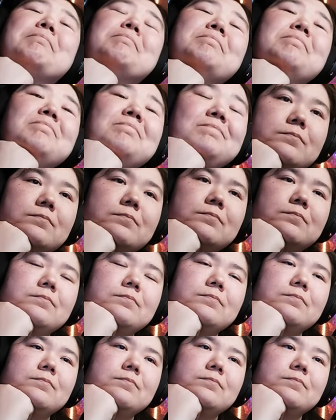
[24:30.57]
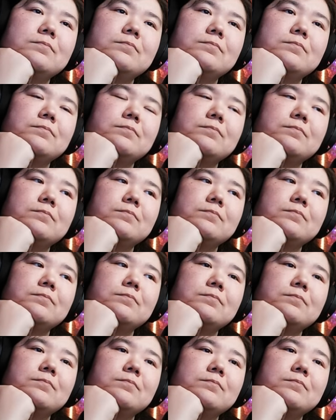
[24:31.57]

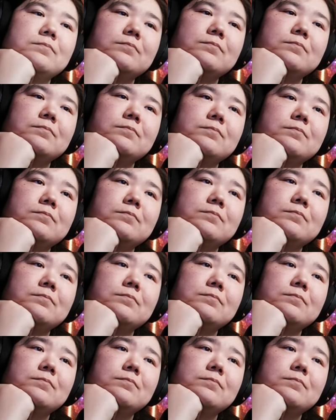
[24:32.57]
[no speech]